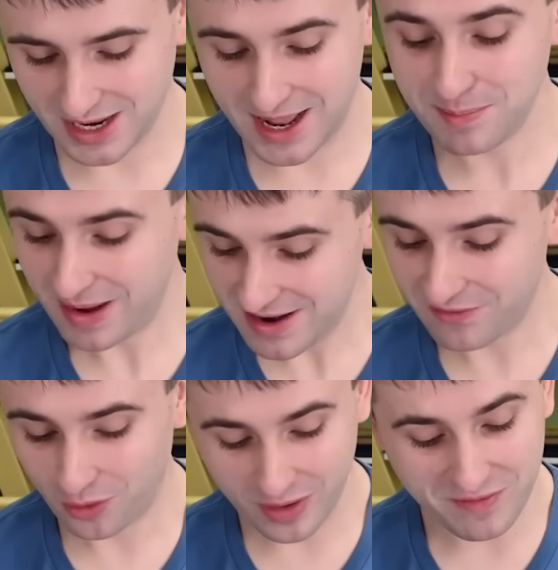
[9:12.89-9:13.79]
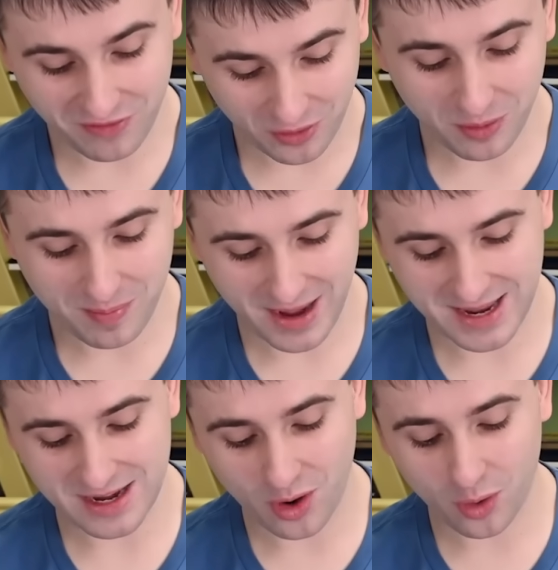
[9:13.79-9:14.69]
and paid for in full back
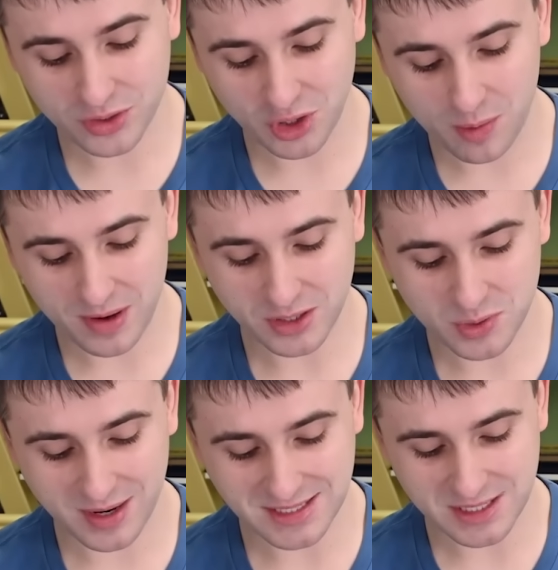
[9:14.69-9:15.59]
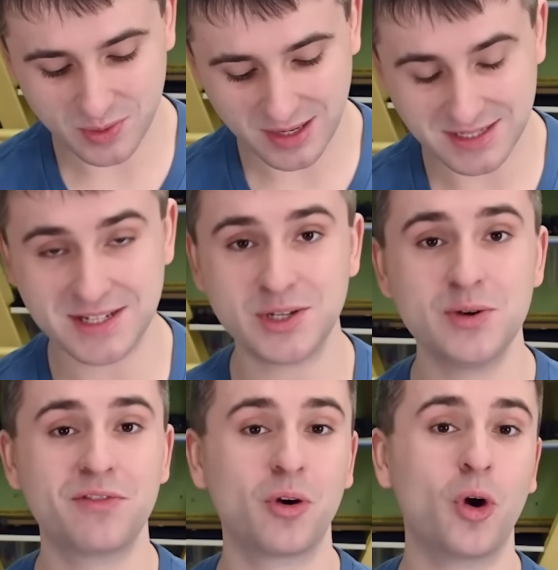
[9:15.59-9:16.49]
in October
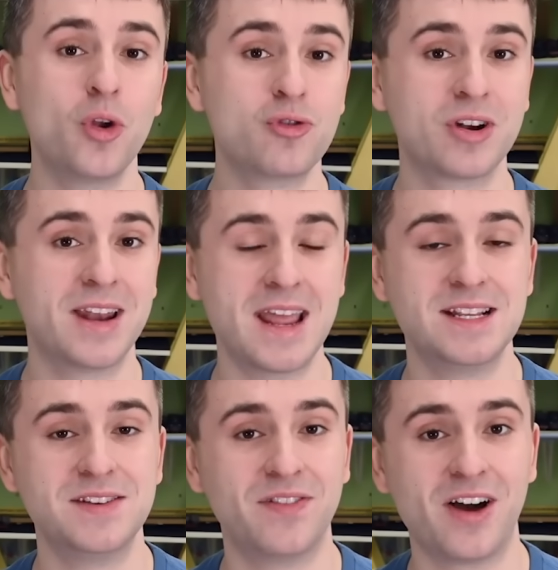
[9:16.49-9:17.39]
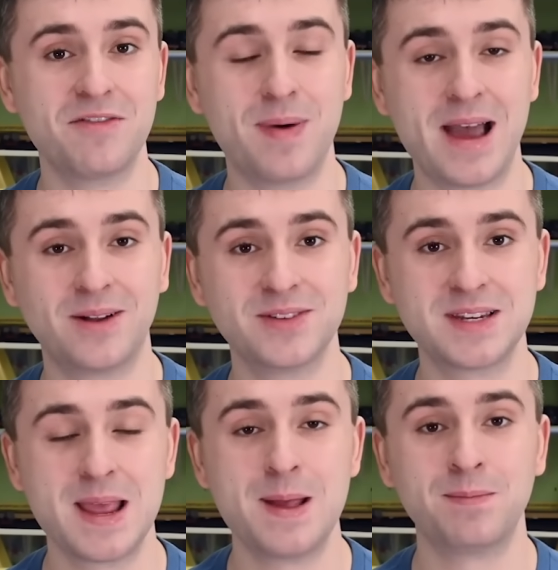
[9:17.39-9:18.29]
2022 for
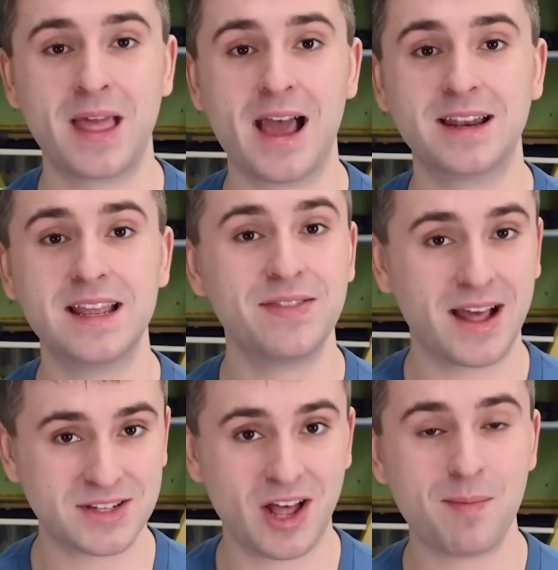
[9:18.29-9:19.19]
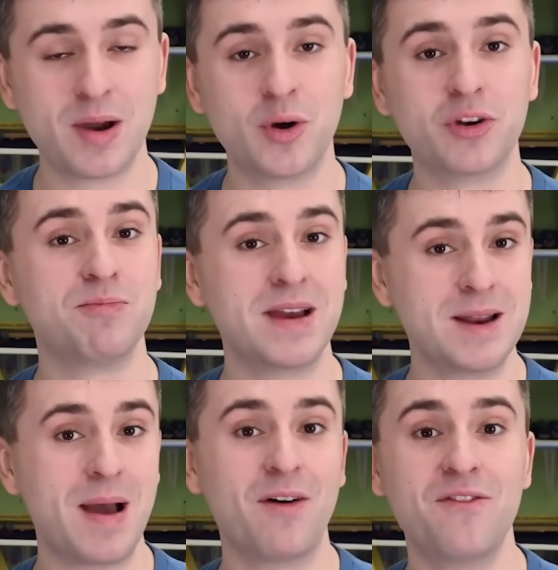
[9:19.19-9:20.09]
£185, and in that time I could have made
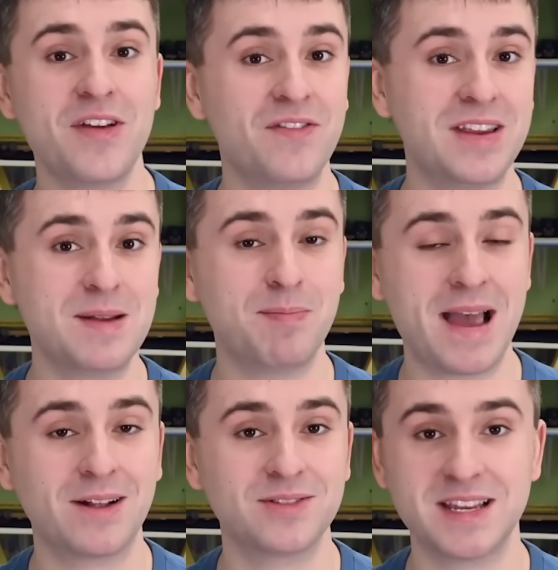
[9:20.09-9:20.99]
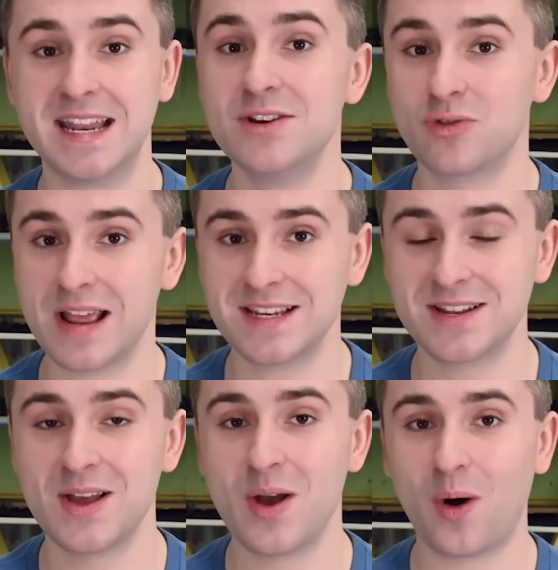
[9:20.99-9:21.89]
about £15 in interest
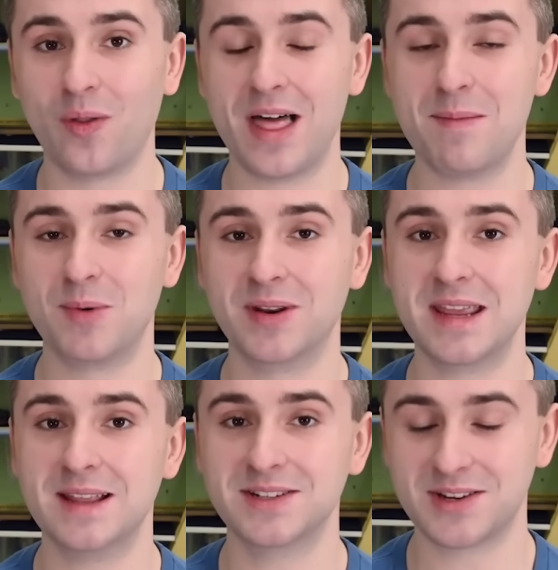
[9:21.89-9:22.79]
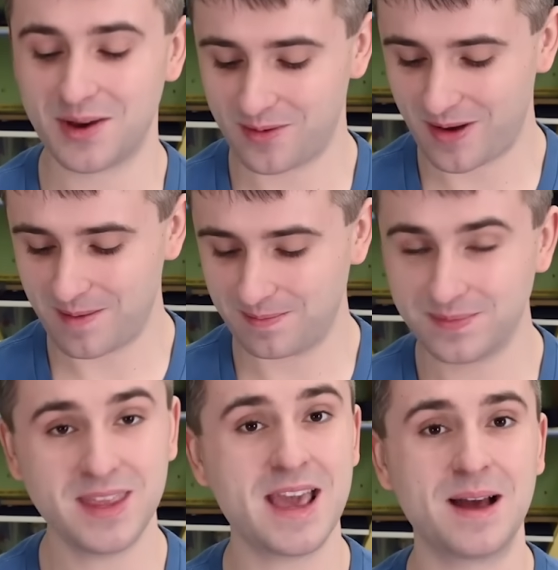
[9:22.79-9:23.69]
on that money. So
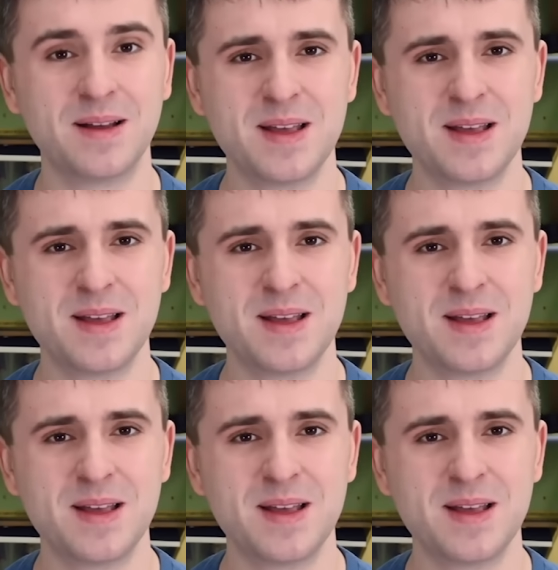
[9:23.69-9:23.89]
yeah,